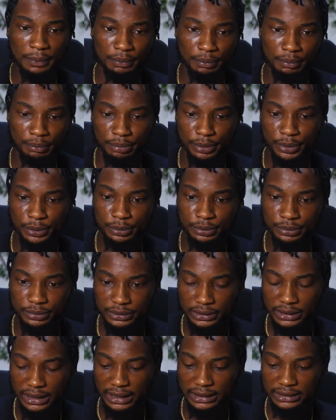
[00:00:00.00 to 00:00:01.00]
Boom.
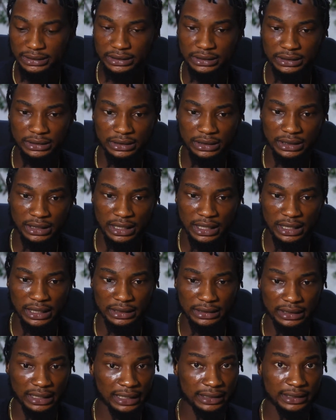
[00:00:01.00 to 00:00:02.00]
I